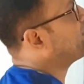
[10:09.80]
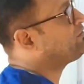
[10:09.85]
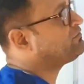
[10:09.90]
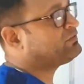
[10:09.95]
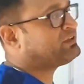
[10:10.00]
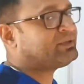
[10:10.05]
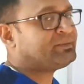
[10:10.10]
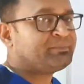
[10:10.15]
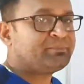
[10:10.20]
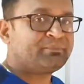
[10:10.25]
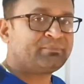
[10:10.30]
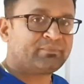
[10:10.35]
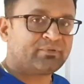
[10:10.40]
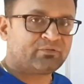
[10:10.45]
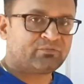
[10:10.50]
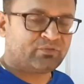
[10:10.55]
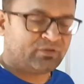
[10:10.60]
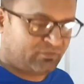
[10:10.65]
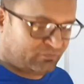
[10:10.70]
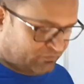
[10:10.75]

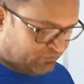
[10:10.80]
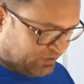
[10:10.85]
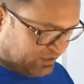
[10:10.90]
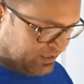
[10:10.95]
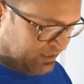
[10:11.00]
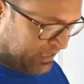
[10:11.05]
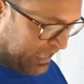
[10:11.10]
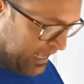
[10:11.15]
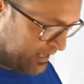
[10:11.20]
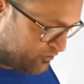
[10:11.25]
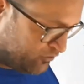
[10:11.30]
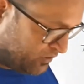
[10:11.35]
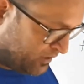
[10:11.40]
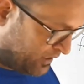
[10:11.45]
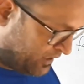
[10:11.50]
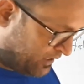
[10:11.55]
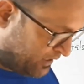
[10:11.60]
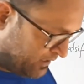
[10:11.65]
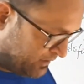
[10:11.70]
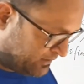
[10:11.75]
we
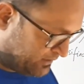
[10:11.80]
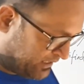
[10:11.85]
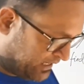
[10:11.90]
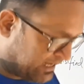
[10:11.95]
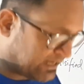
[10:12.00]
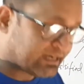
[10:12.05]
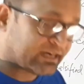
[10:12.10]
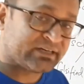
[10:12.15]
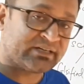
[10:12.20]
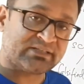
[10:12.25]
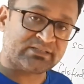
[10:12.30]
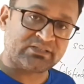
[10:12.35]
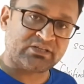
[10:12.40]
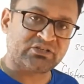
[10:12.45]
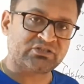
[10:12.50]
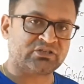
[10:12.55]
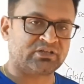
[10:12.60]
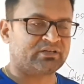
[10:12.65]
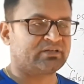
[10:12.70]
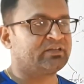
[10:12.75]
actually take a
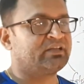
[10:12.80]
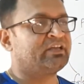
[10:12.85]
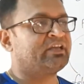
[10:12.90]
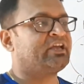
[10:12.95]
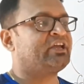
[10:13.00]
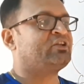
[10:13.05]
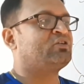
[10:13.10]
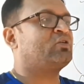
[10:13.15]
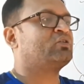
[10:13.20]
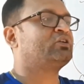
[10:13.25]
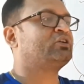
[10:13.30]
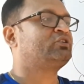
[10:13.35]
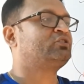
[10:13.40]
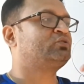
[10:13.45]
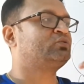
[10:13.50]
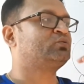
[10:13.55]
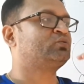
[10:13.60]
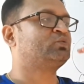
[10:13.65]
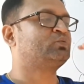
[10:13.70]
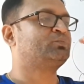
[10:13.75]
decision in order
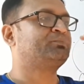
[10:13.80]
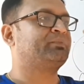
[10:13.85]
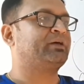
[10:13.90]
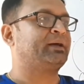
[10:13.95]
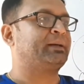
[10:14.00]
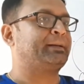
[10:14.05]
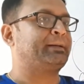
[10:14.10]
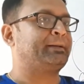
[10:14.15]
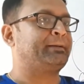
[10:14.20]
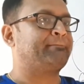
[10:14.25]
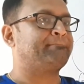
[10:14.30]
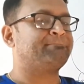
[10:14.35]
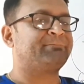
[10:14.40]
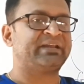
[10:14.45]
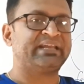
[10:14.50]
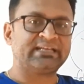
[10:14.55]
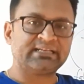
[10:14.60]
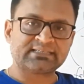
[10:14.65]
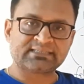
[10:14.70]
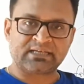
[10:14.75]
to
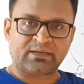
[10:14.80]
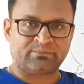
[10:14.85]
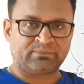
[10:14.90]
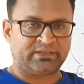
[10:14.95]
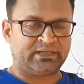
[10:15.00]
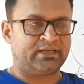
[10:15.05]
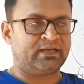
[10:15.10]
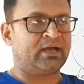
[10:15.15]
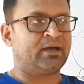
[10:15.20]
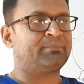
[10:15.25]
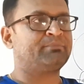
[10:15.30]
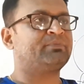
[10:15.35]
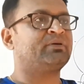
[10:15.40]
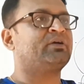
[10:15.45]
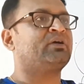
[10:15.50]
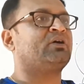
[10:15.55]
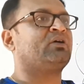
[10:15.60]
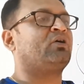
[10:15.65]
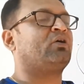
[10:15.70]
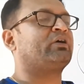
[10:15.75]
bring something up,
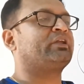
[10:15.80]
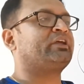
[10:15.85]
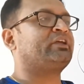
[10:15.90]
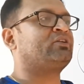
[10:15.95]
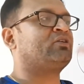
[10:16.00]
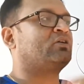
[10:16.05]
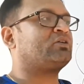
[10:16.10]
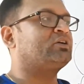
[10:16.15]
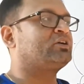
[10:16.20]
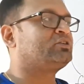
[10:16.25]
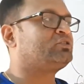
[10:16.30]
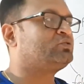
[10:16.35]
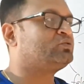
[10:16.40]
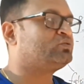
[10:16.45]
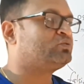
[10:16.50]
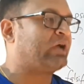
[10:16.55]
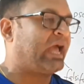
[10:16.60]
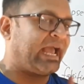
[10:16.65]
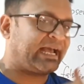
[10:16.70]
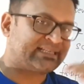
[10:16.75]
or in order
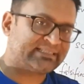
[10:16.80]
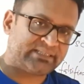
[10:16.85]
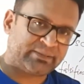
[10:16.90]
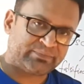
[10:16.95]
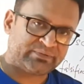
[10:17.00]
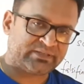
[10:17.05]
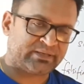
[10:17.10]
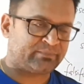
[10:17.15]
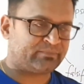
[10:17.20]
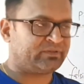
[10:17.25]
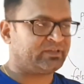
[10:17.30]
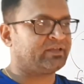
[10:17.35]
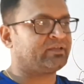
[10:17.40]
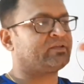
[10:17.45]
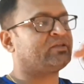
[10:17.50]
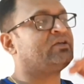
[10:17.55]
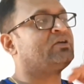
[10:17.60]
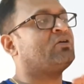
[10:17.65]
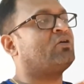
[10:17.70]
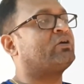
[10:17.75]
to accept something,
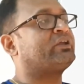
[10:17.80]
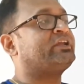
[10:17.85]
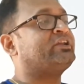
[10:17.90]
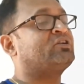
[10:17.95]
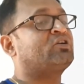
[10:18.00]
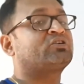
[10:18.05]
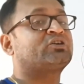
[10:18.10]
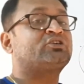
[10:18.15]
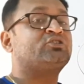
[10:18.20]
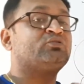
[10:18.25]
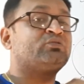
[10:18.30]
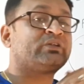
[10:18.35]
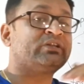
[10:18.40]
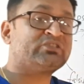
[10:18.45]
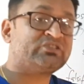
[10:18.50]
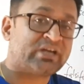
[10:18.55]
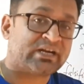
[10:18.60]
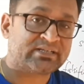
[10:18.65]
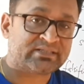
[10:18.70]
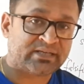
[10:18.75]
or in order to
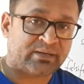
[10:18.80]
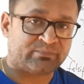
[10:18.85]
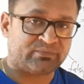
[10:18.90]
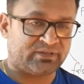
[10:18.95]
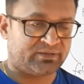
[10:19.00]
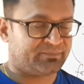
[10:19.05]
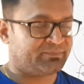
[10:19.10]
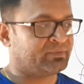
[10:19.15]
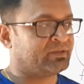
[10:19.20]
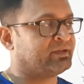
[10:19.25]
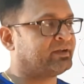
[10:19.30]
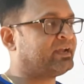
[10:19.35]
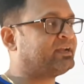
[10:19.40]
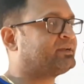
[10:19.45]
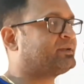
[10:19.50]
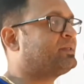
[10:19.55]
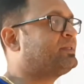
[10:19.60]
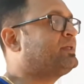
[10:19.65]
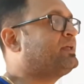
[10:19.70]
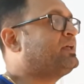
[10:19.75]
reject something,
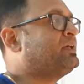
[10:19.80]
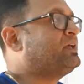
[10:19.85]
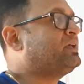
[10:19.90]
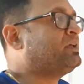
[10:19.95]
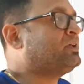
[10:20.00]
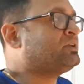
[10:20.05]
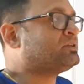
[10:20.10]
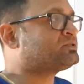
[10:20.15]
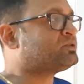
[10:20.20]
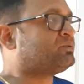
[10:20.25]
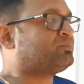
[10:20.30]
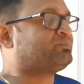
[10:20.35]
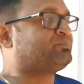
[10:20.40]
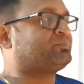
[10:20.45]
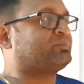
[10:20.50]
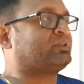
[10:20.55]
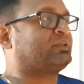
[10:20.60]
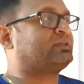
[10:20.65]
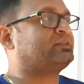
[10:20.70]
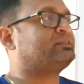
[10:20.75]
right? So
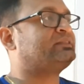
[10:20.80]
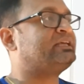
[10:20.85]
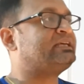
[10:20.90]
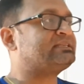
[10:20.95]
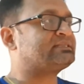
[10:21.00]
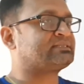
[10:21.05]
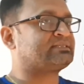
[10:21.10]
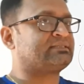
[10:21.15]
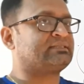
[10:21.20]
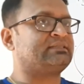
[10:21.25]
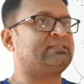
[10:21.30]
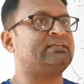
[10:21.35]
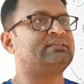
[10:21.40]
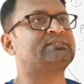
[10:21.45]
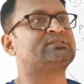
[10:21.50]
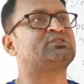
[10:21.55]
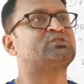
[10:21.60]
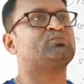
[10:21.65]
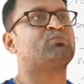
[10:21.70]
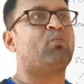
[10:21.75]

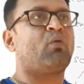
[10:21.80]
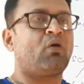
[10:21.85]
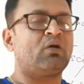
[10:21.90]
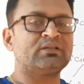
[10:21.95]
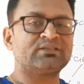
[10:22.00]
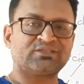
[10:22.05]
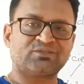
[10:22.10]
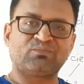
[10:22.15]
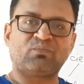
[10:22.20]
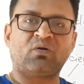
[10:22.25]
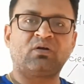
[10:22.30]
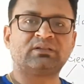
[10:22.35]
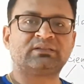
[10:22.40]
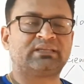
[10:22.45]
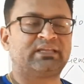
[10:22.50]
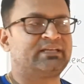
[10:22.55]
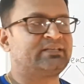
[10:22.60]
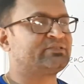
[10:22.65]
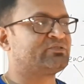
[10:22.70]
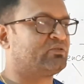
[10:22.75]
these small
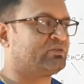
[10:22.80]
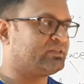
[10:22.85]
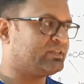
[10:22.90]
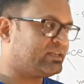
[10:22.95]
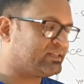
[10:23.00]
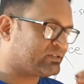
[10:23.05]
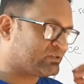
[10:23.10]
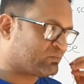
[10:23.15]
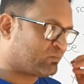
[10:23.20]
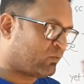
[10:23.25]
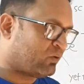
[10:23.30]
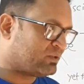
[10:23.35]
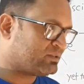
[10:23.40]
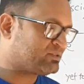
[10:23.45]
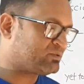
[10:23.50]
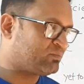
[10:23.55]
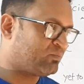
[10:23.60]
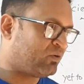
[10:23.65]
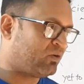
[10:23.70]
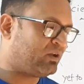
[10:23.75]
things, or these
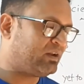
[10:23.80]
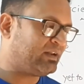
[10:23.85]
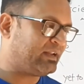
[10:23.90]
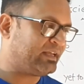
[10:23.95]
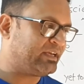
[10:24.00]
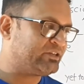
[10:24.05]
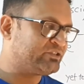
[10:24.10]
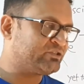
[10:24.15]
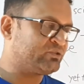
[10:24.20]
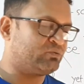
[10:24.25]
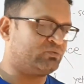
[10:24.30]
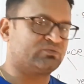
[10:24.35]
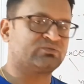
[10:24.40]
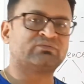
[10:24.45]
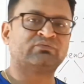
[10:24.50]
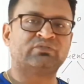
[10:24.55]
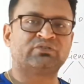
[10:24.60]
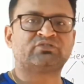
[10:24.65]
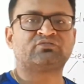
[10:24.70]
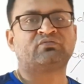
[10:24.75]
small issues
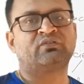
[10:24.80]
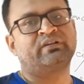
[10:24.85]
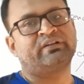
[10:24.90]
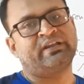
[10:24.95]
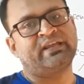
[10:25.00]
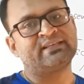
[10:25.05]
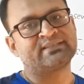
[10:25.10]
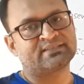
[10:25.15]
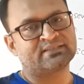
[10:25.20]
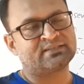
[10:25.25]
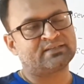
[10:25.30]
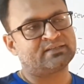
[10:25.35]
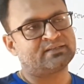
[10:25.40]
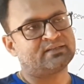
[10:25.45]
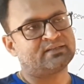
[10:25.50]
which were raised